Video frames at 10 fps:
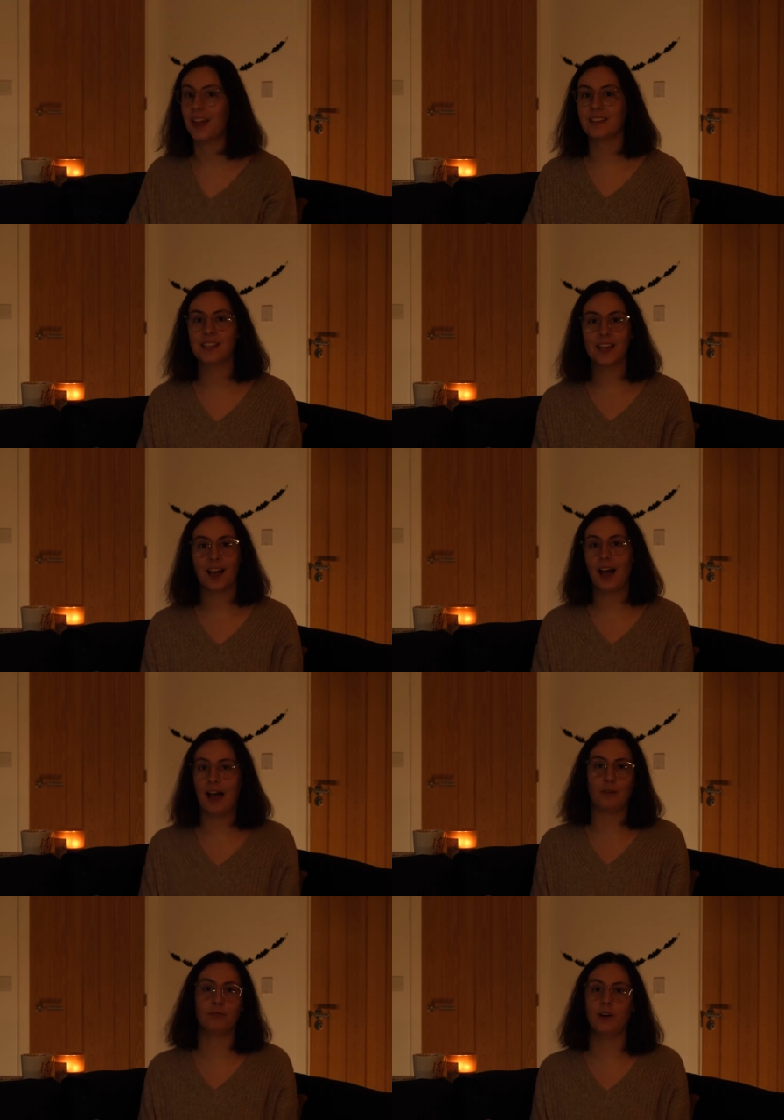It's like
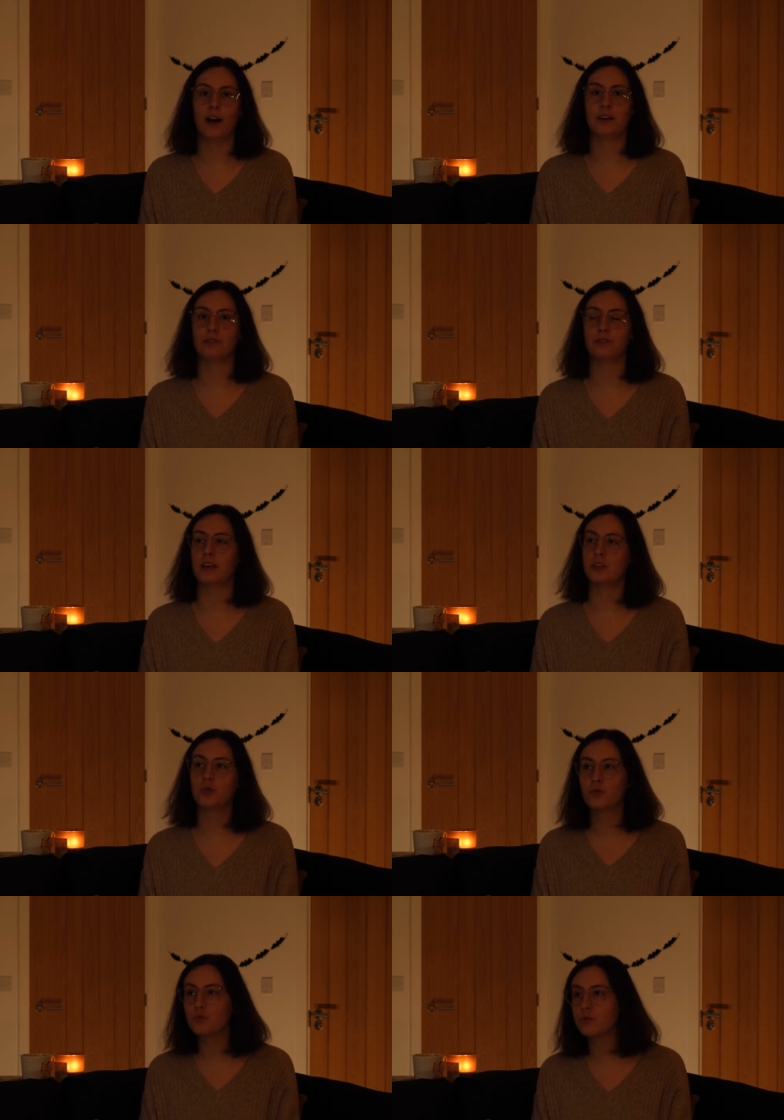half five.
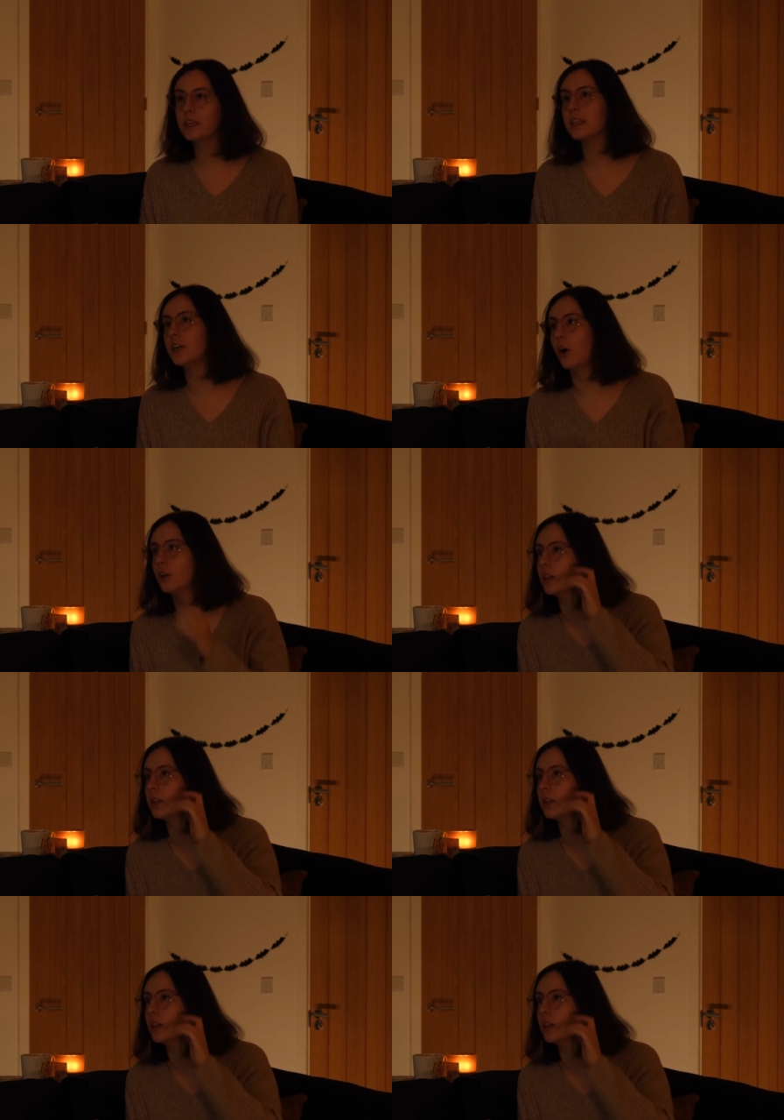It's really not